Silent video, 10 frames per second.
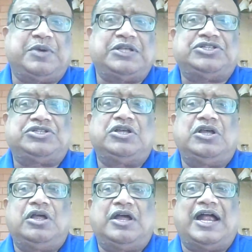months.
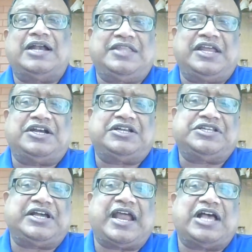And then it is
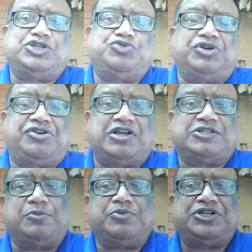a gradual
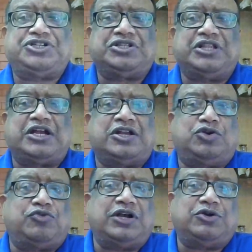transformation that in
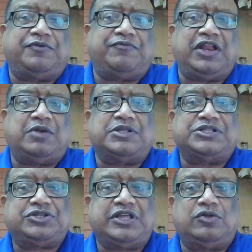12 to 15
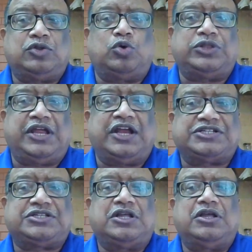months, the whole thing
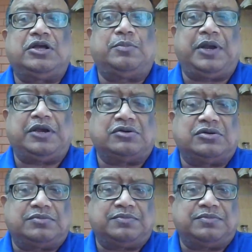gets completed.